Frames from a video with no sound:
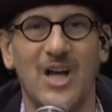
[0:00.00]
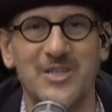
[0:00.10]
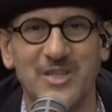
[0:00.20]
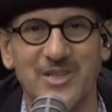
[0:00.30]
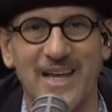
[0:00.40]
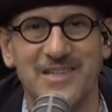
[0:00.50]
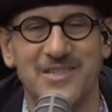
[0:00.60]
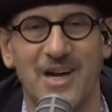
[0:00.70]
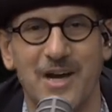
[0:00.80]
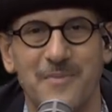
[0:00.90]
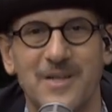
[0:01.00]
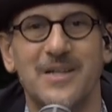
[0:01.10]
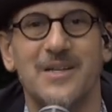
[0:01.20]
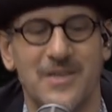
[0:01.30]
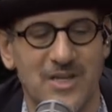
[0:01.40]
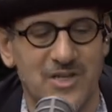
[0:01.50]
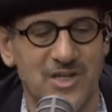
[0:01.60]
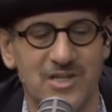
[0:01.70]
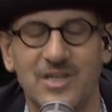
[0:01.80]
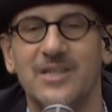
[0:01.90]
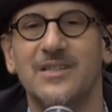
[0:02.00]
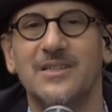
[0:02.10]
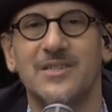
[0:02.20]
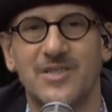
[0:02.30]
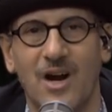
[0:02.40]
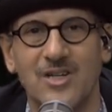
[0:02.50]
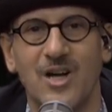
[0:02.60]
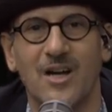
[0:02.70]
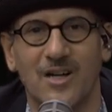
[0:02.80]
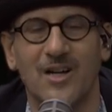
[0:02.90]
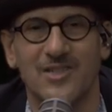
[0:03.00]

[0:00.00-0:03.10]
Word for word: Until next time, this is Star Talk All